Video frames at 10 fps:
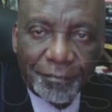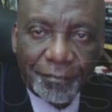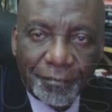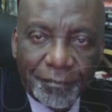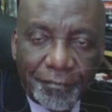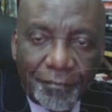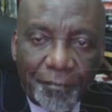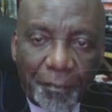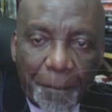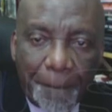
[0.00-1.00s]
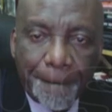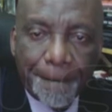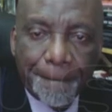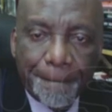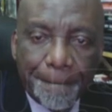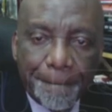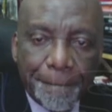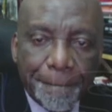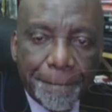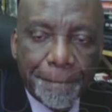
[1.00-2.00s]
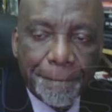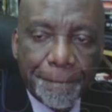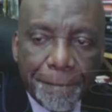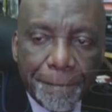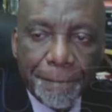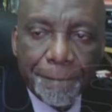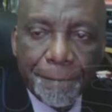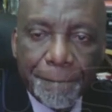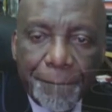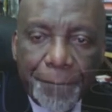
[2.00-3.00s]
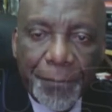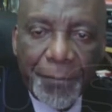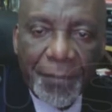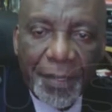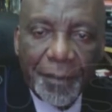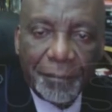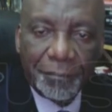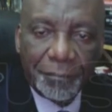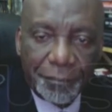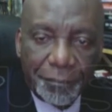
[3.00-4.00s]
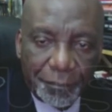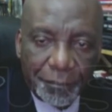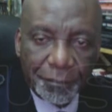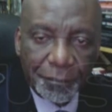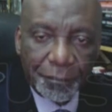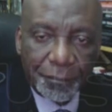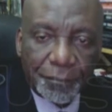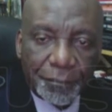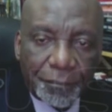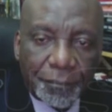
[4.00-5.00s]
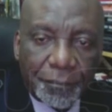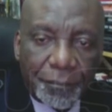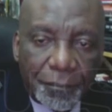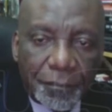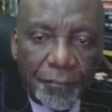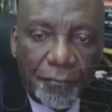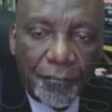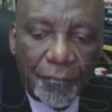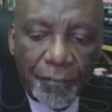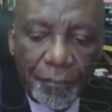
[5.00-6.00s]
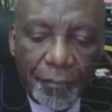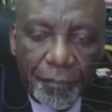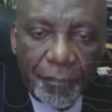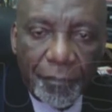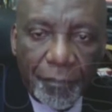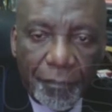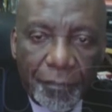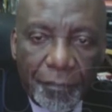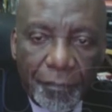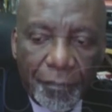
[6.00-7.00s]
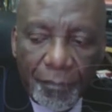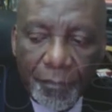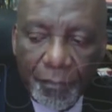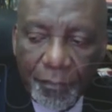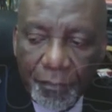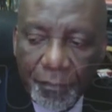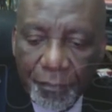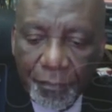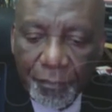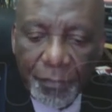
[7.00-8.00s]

No words are spoken by the person on screen.